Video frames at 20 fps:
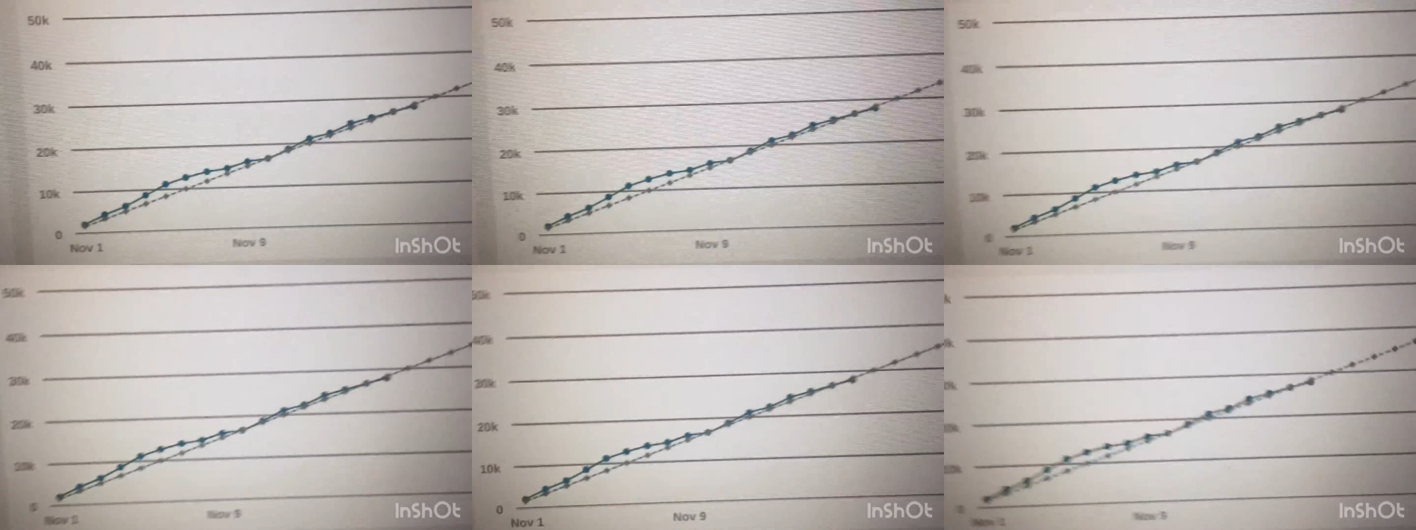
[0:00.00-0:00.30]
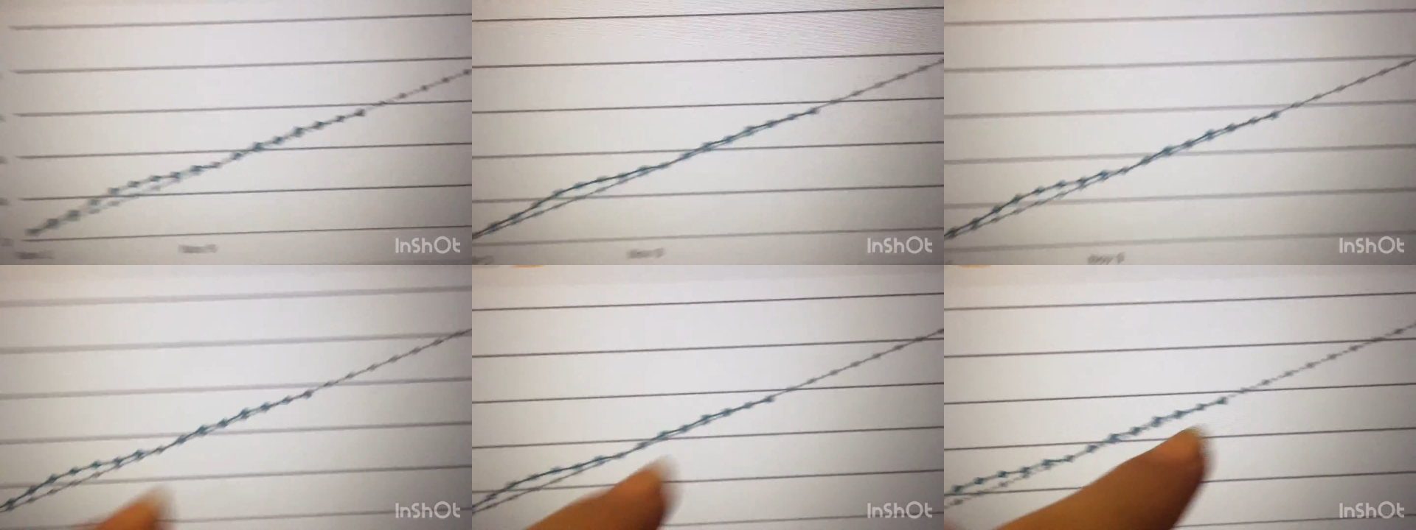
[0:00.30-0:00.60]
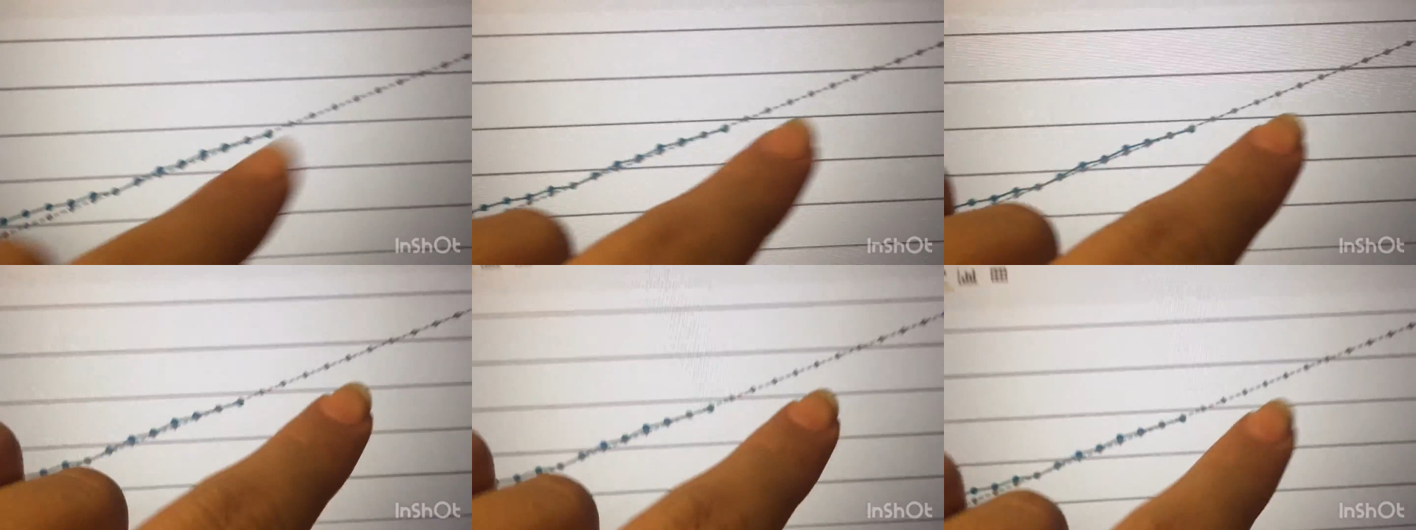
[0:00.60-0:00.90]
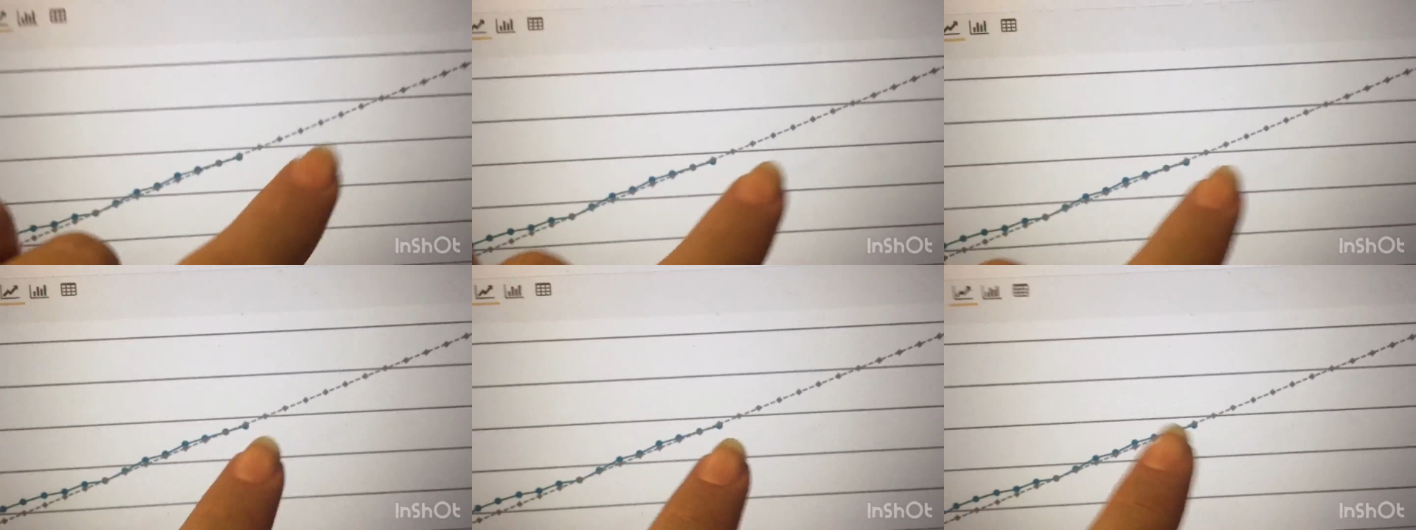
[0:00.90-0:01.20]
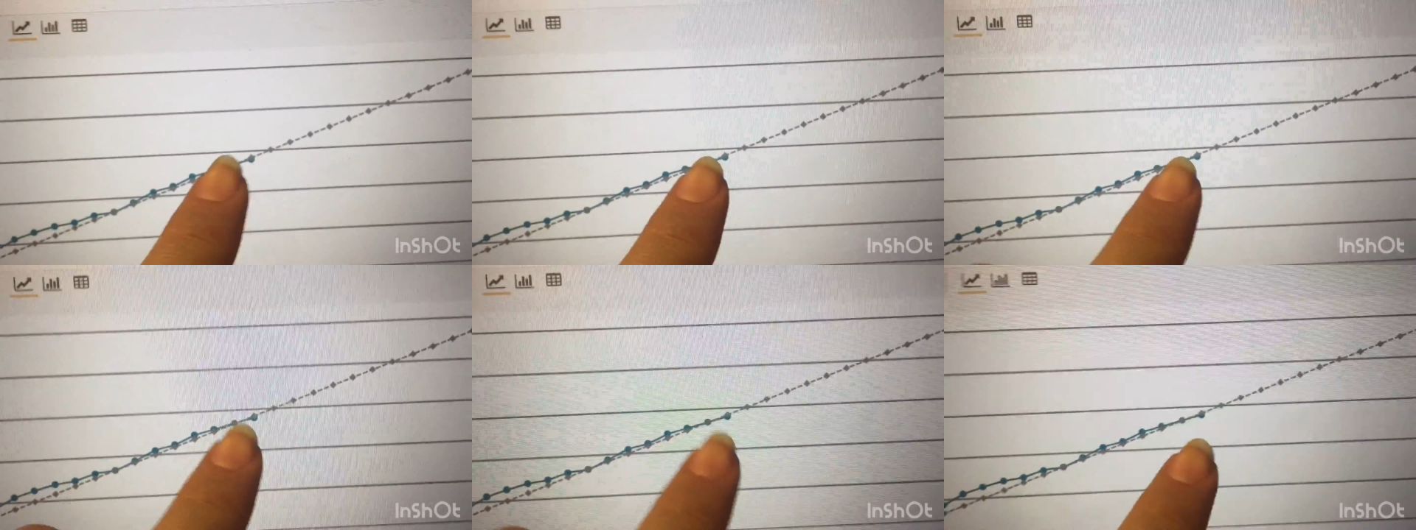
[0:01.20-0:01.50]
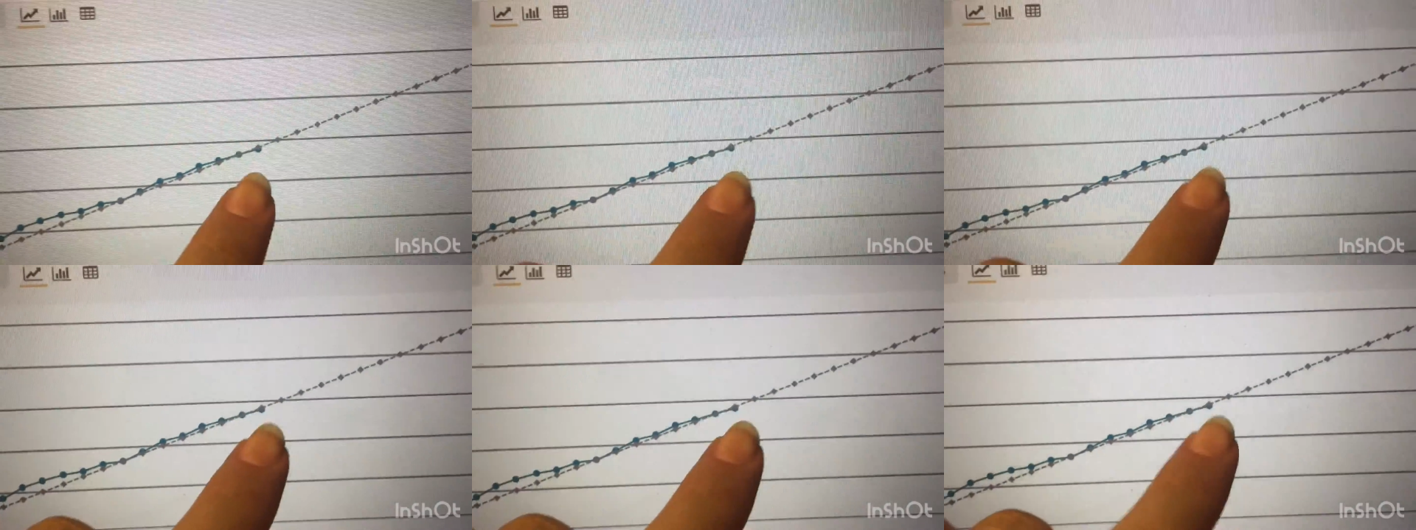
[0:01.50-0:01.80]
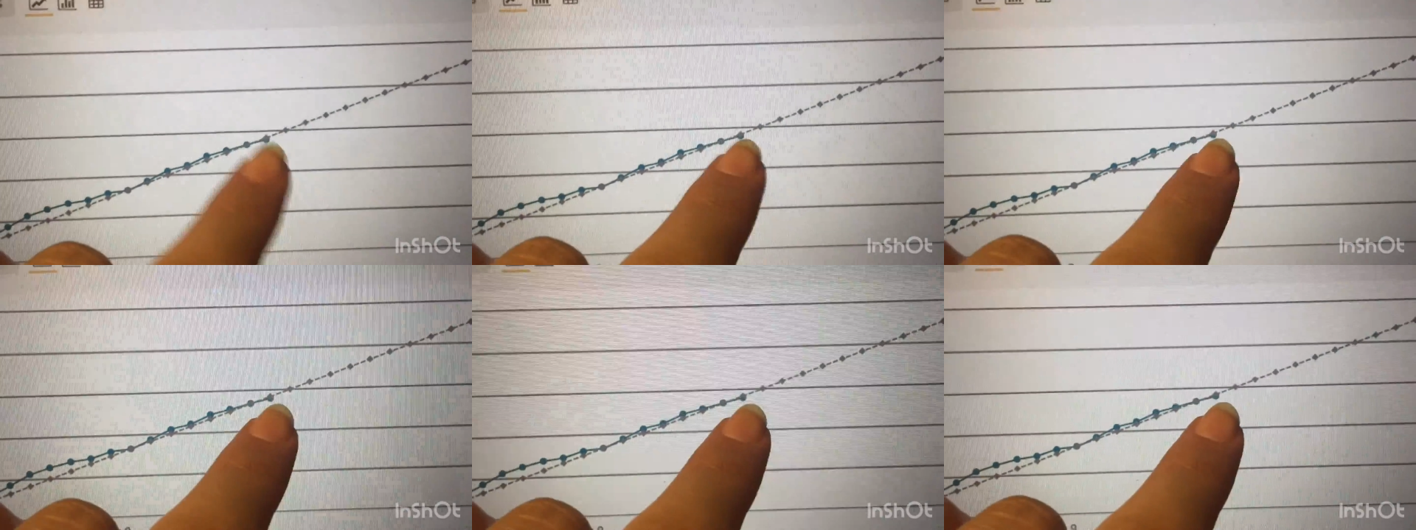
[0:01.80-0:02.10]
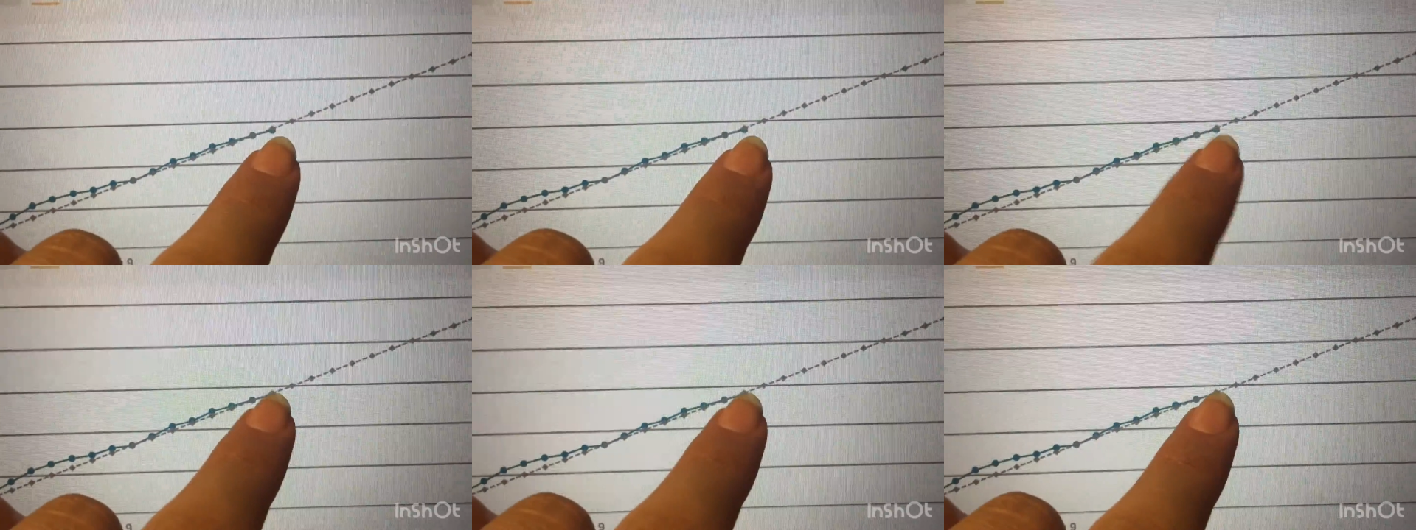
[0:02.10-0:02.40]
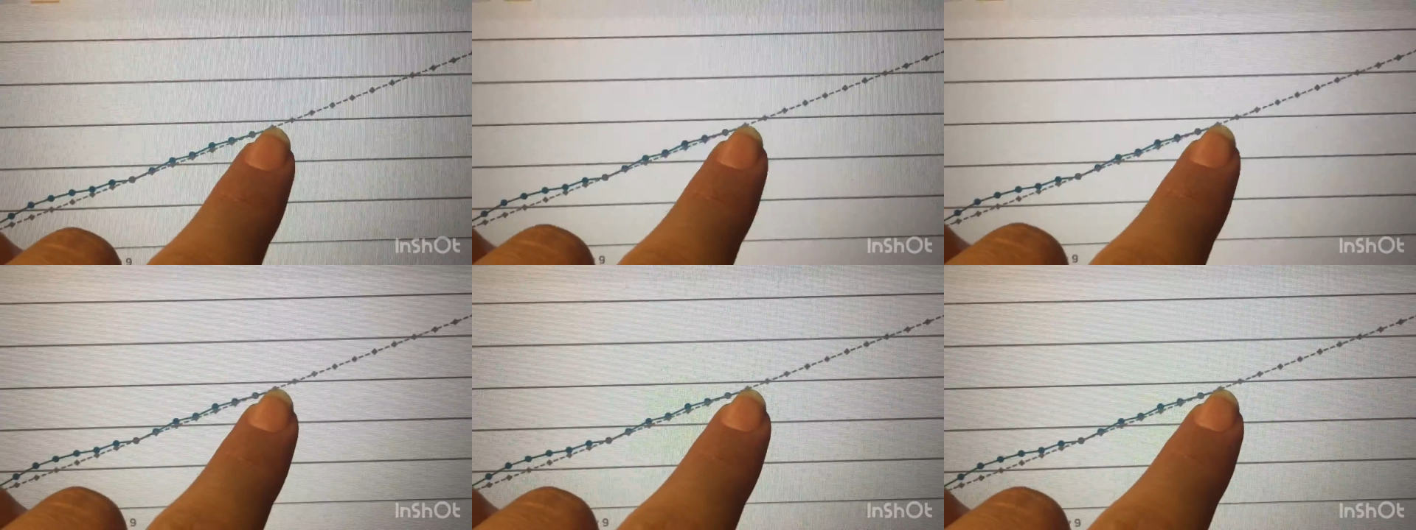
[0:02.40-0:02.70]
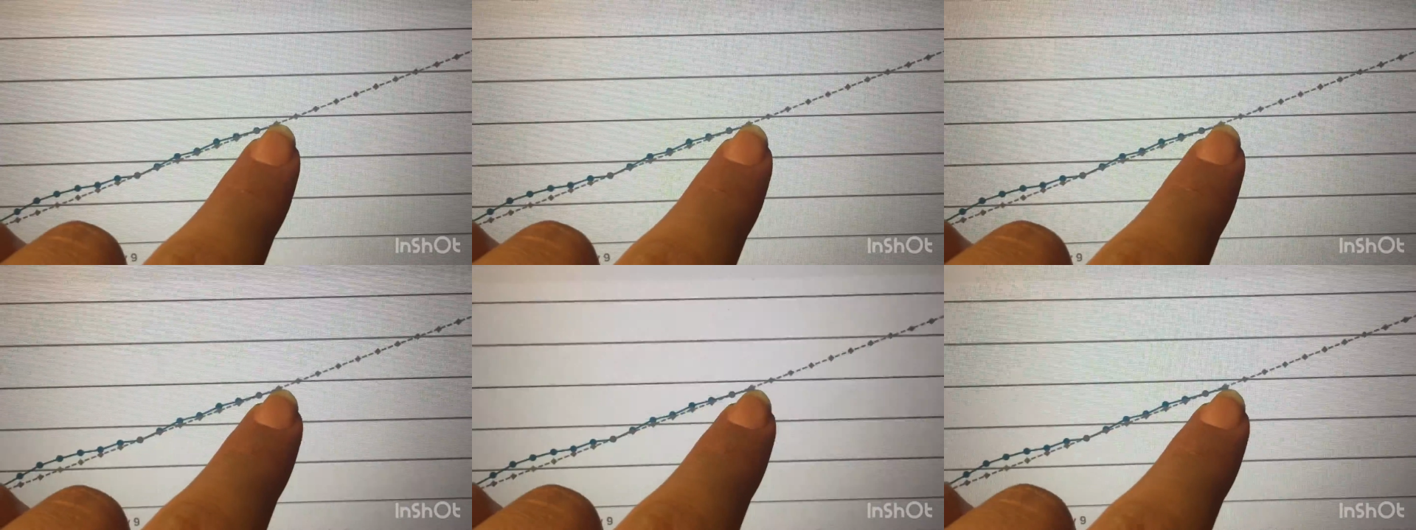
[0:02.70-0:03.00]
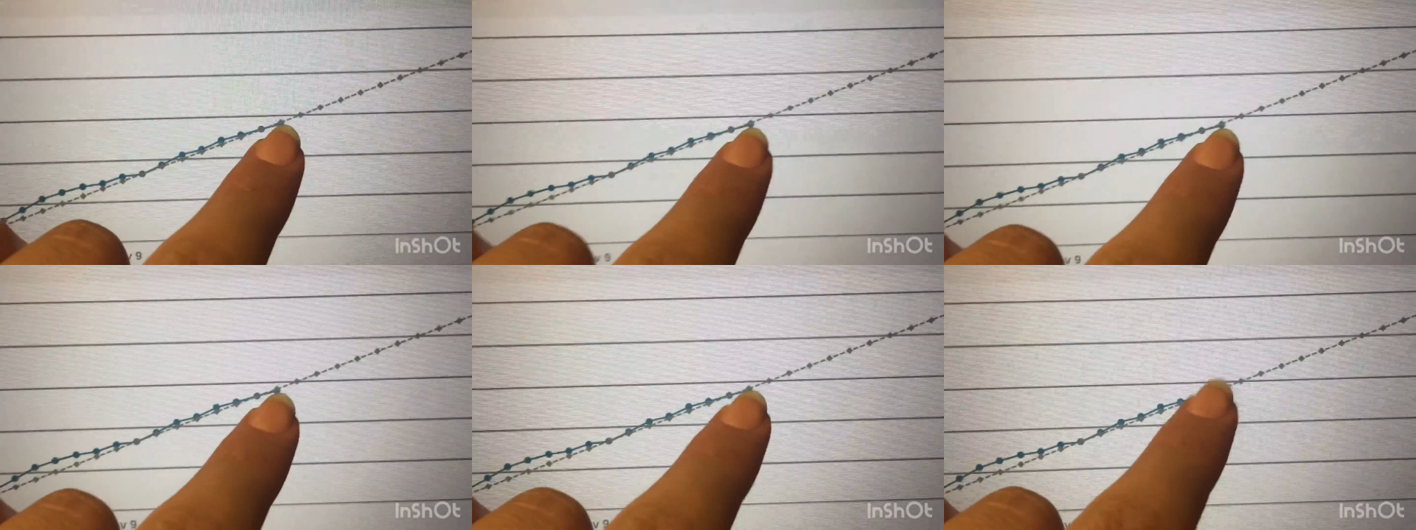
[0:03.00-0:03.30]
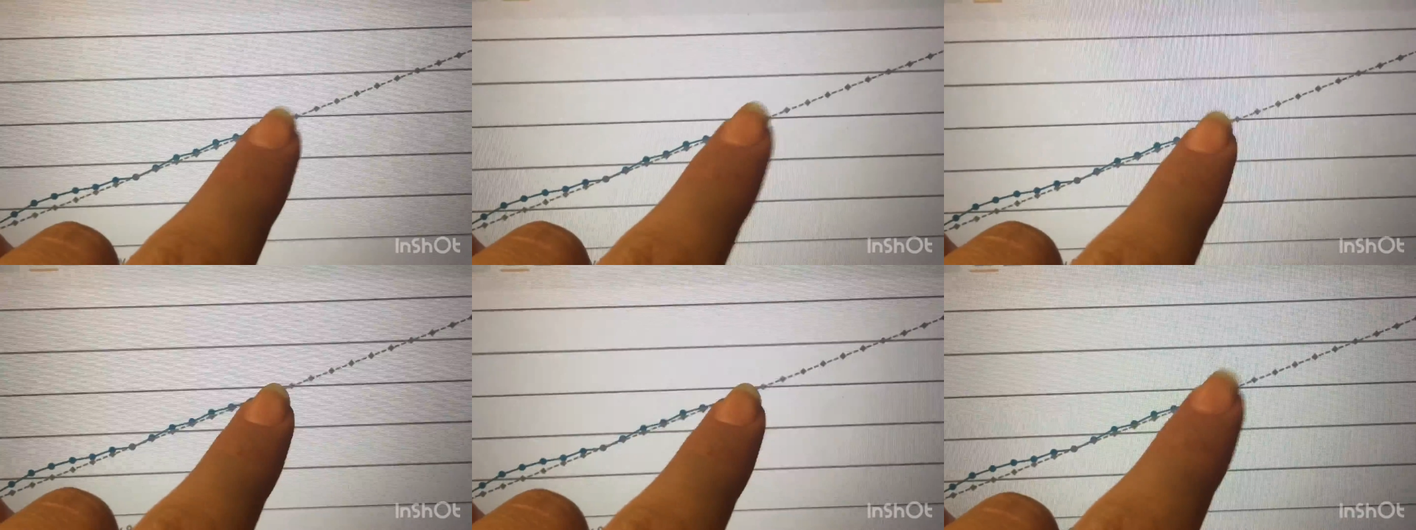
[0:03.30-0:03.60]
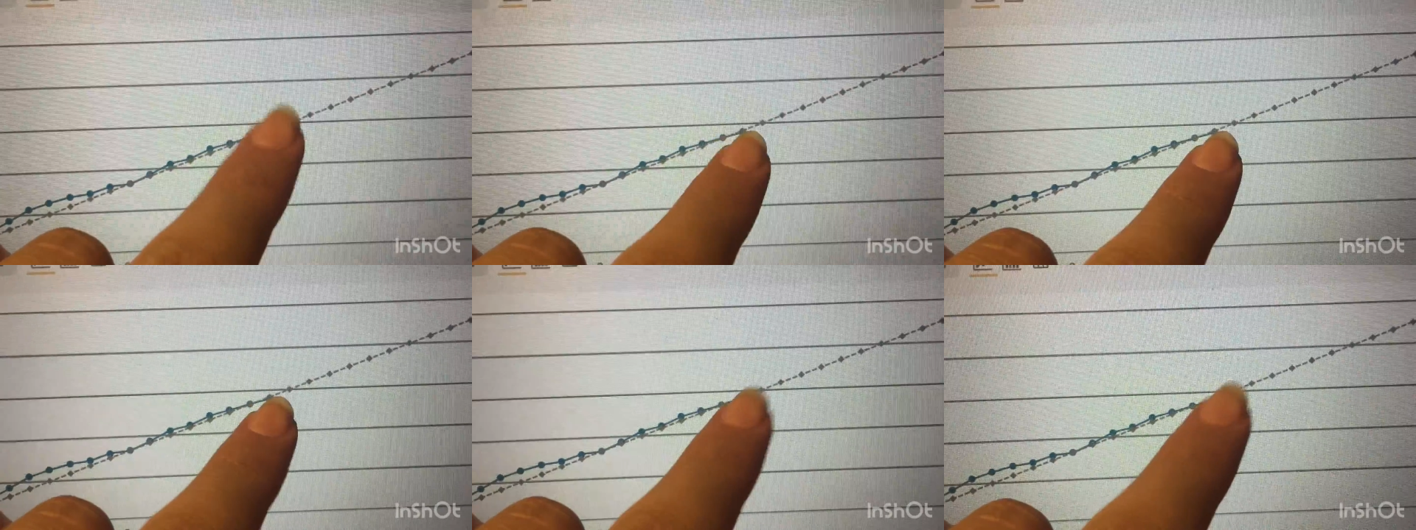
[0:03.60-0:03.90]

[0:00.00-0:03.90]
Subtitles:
Nobody's mouth can be seen.